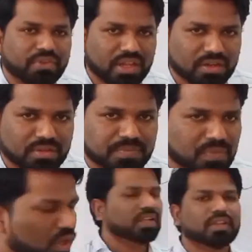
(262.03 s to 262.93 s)
well.
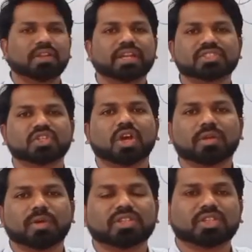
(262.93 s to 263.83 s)
Now let's talk
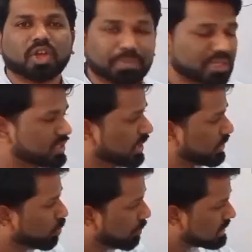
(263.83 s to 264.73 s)
about the topics that
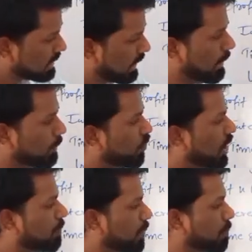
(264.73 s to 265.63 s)
you may skip
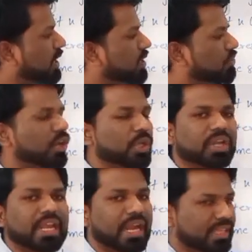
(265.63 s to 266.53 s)
while preparing for
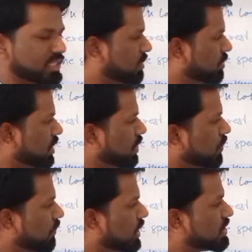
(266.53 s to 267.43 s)
your CAT exam.
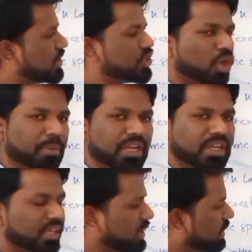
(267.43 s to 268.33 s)
First is
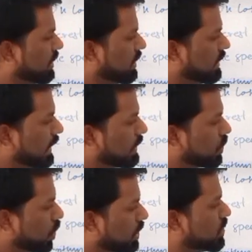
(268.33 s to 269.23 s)
geometry, then
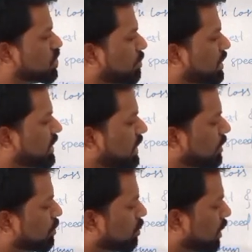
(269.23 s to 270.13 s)
coordinate geometry,
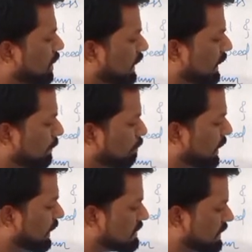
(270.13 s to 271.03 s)
probability,
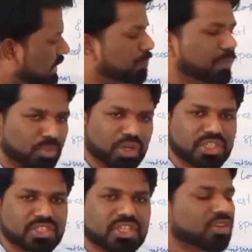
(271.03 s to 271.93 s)
PNC,
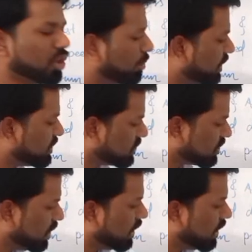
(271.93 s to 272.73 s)
permutations and combinations,